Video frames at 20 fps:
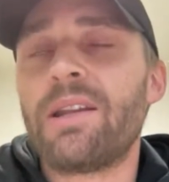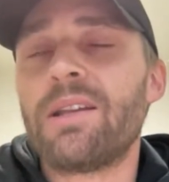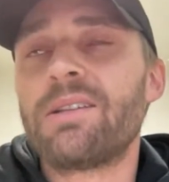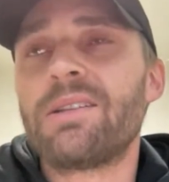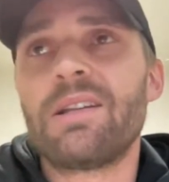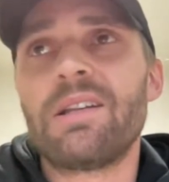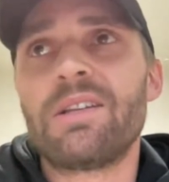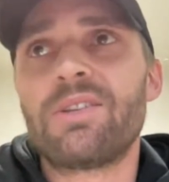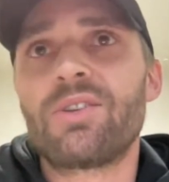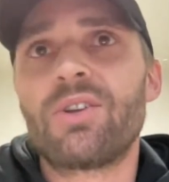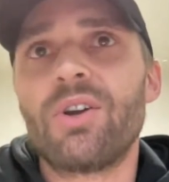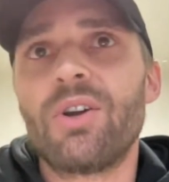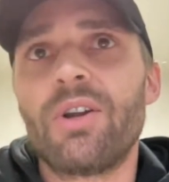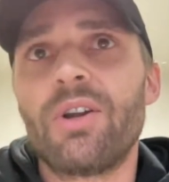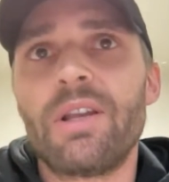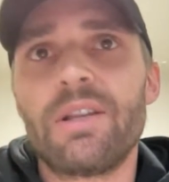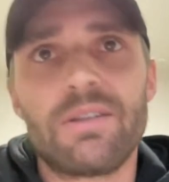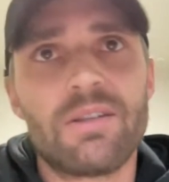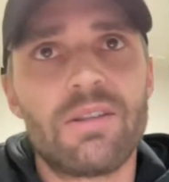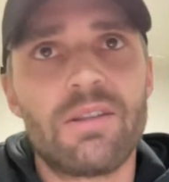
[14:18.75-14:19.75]
isn't as
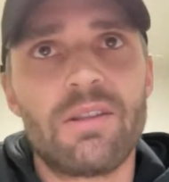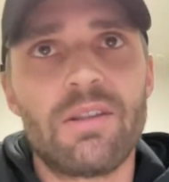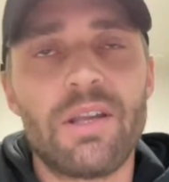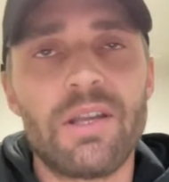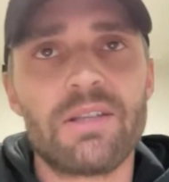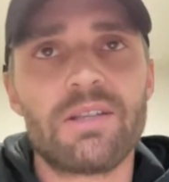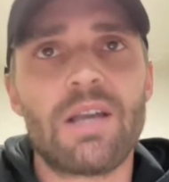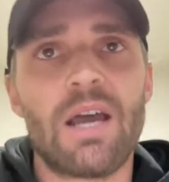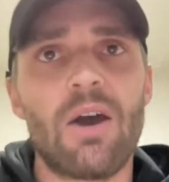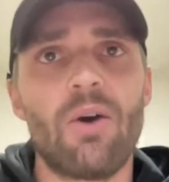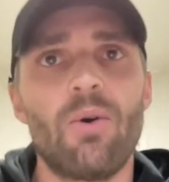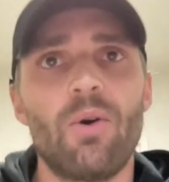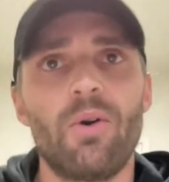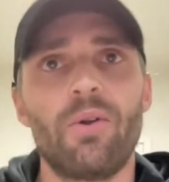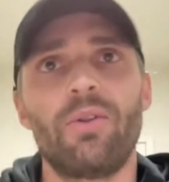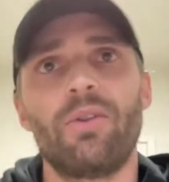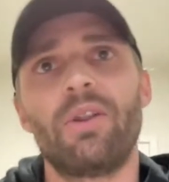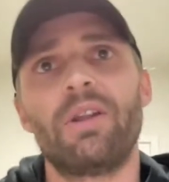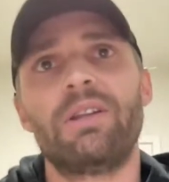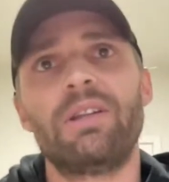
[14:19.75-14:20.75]
good as
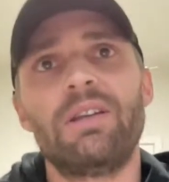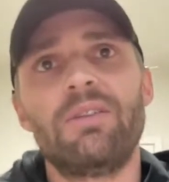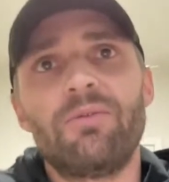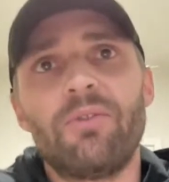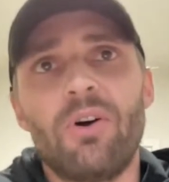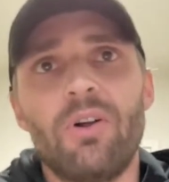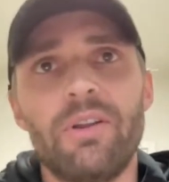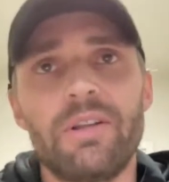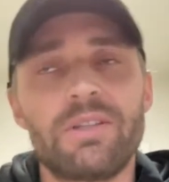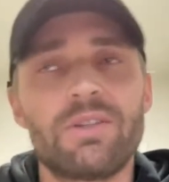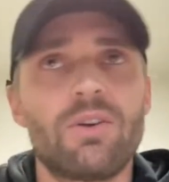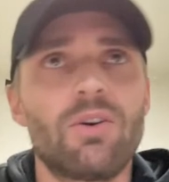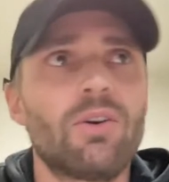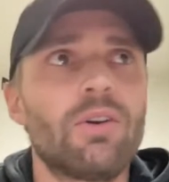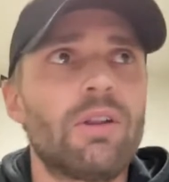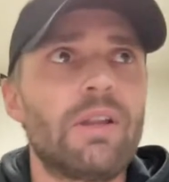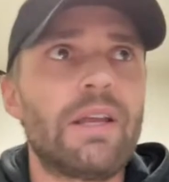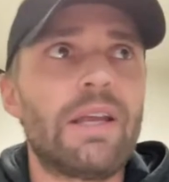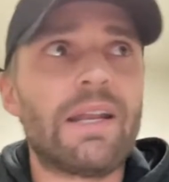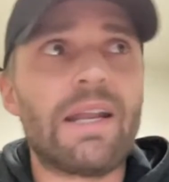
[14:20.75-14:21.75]
how the default is
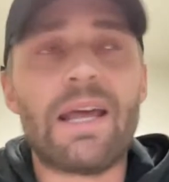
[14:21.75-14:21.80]
currently?